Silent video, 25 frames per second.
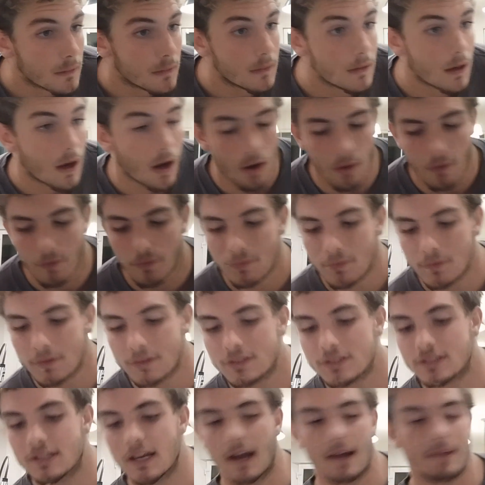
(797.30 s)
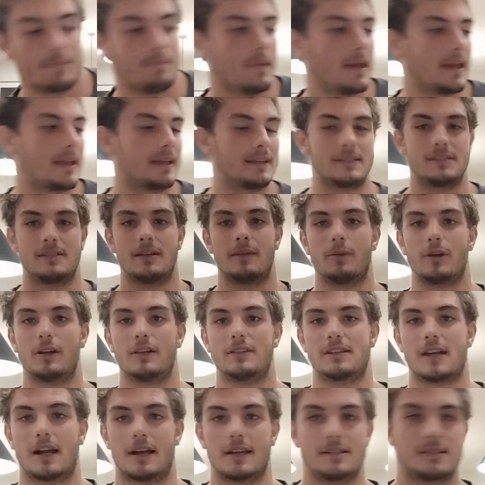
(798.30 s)
Oh, we just gotta make it simmer.
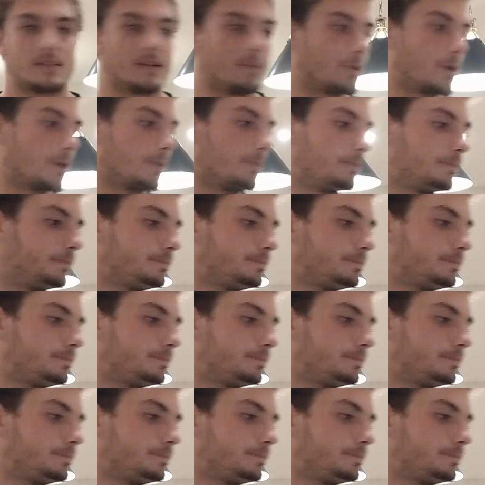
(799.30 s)
It's gotta simmer